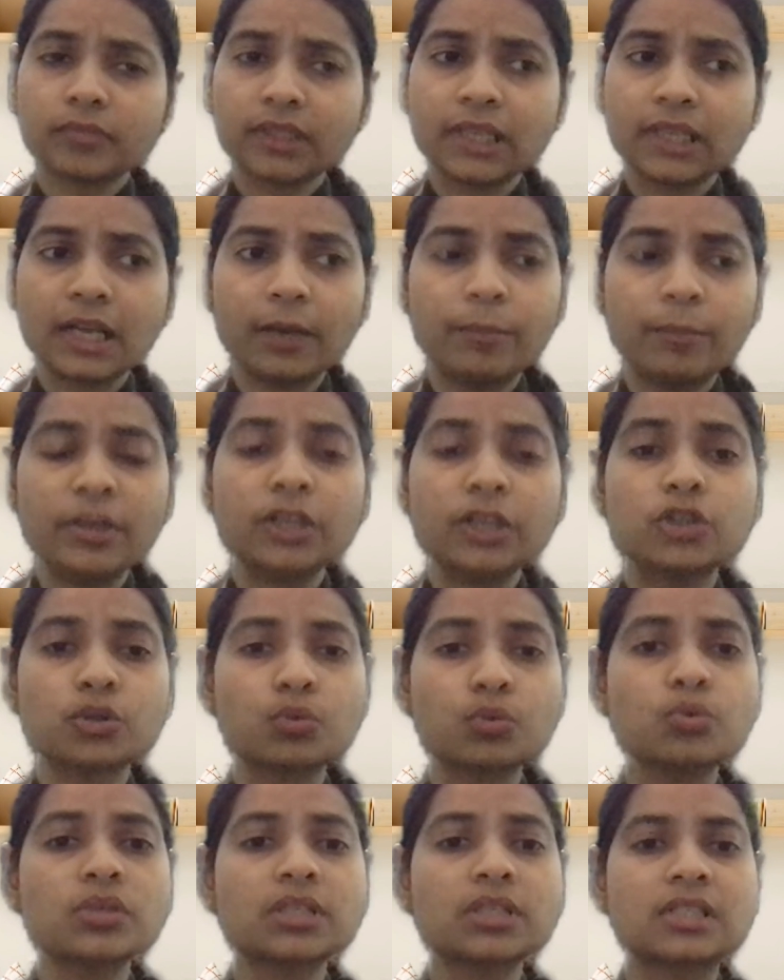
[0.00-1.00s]
may
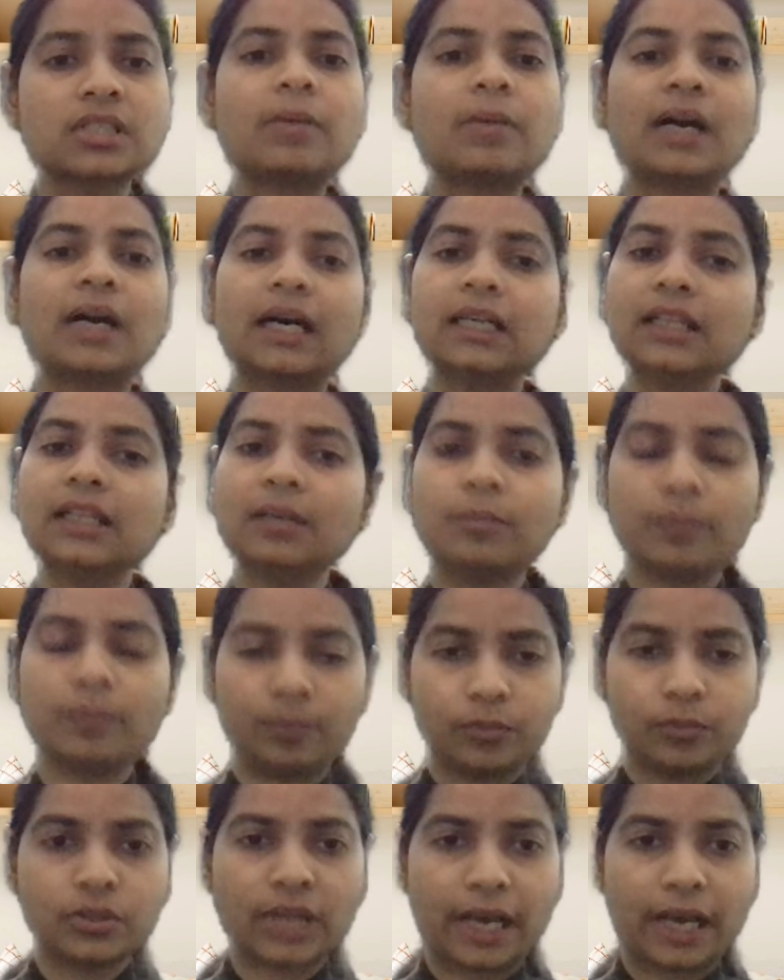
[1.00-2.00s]
choose some other
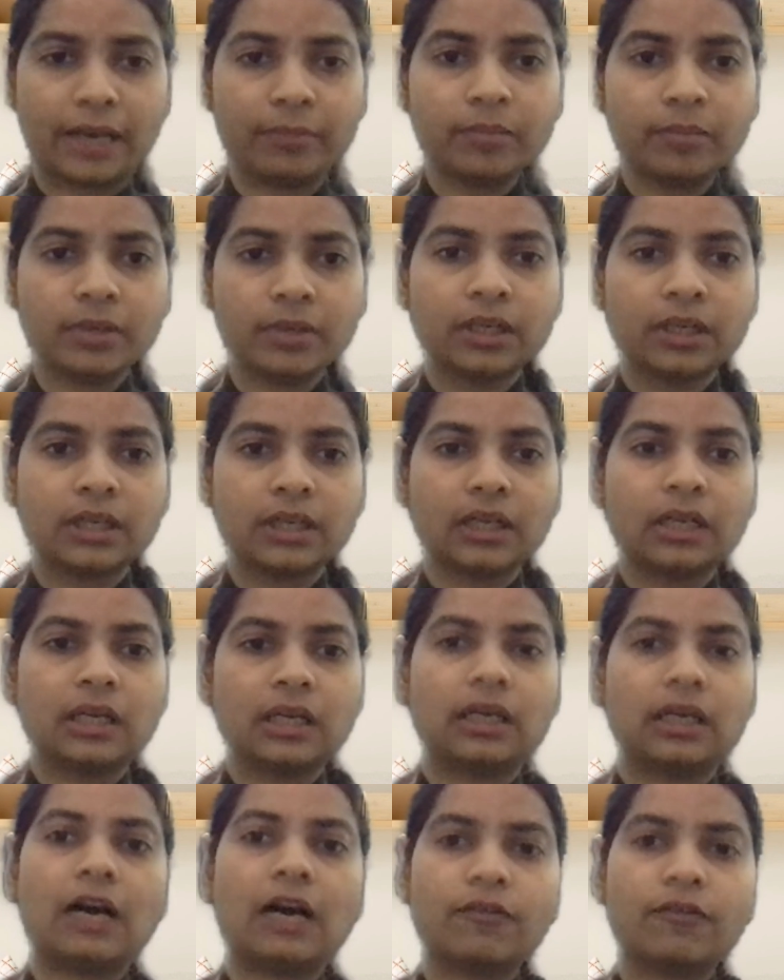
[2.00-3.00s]
time
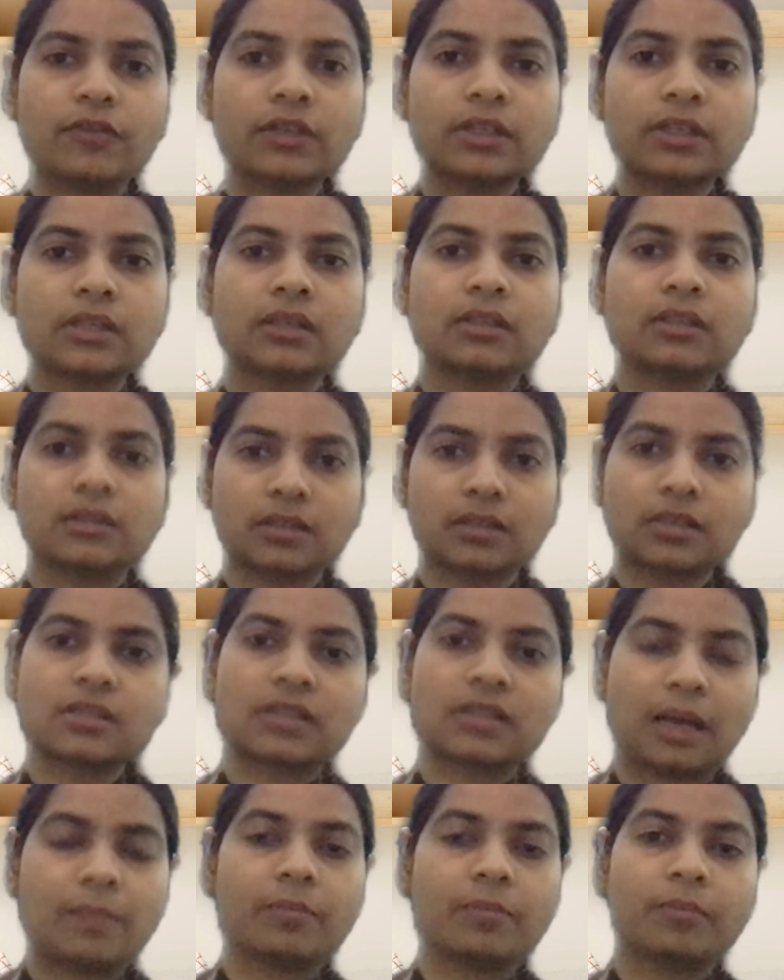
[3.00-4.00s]
after
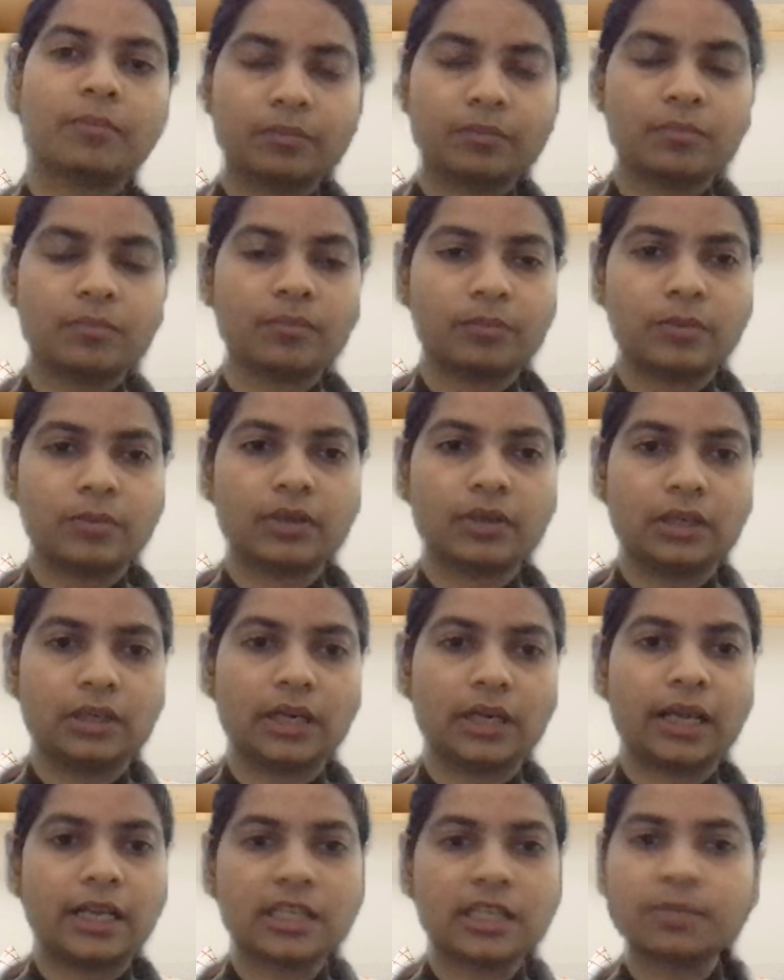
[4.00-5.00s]
some
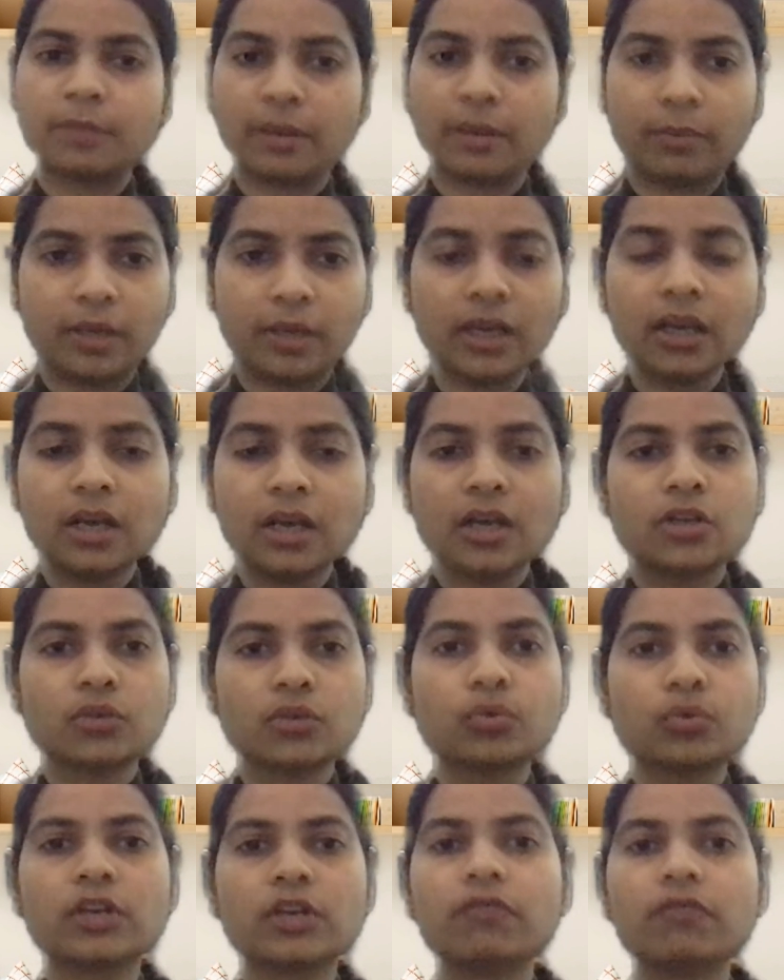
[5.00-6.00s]
days maybe
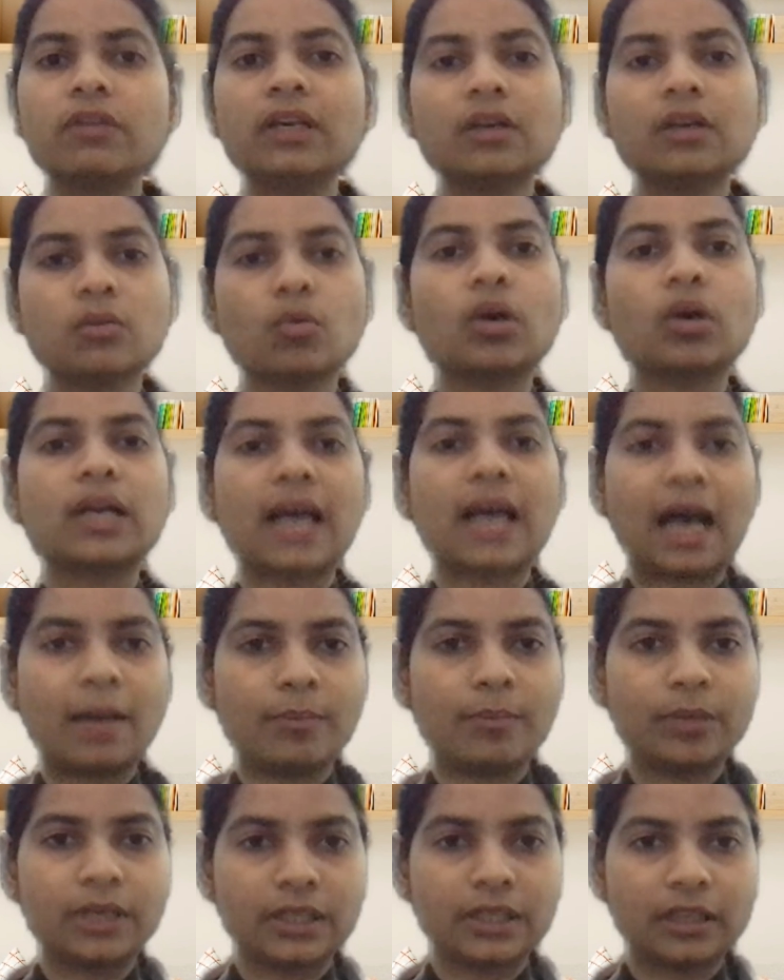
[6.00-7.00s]
to reveal what
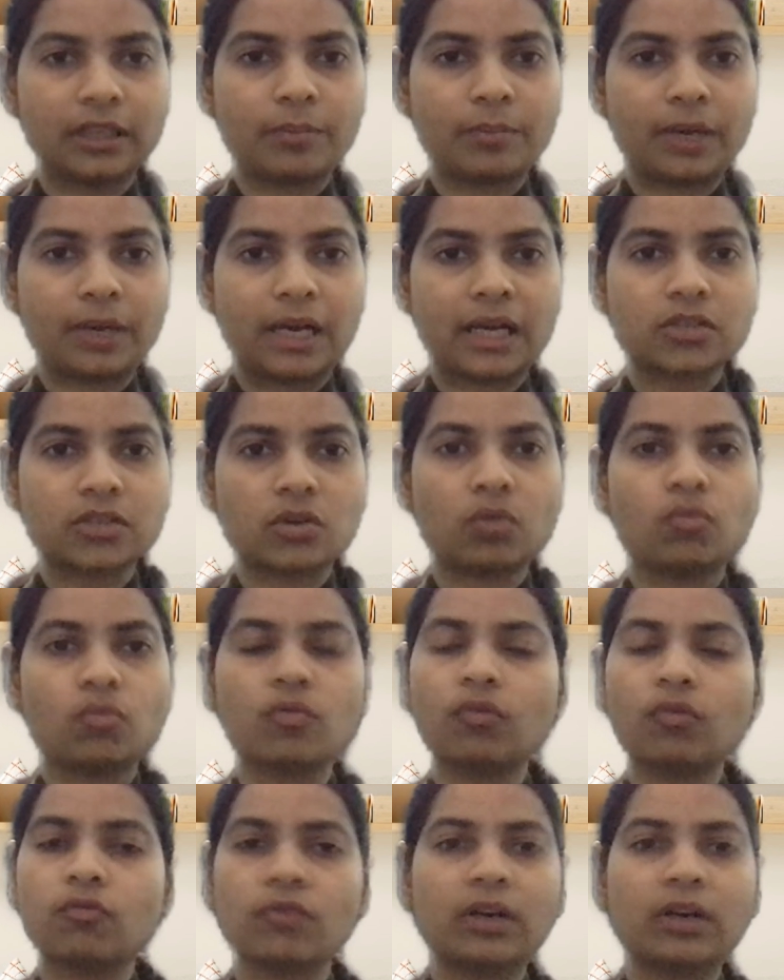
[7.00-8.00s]
happened in the past or
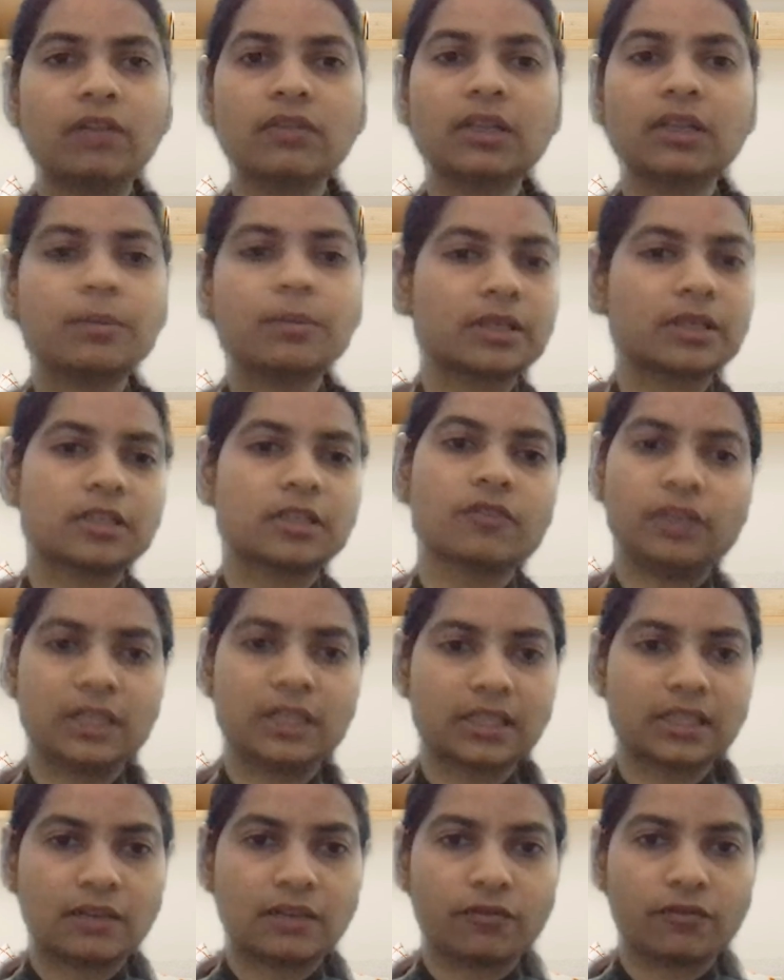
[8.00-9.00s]
whenever the person
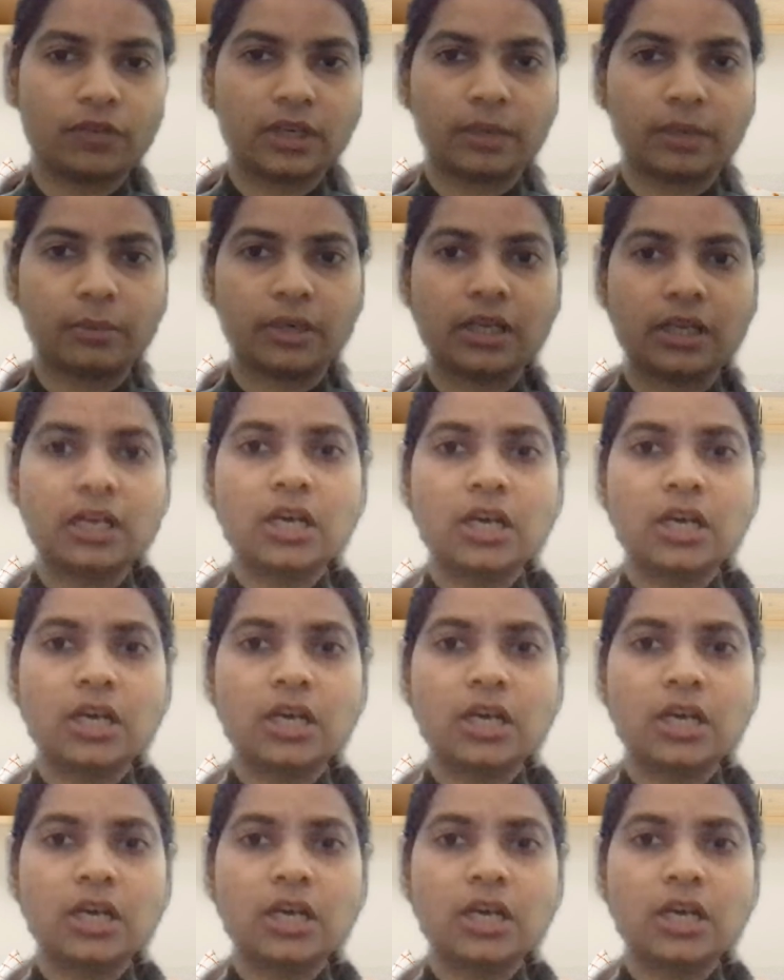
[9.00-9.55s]
feels comfortable.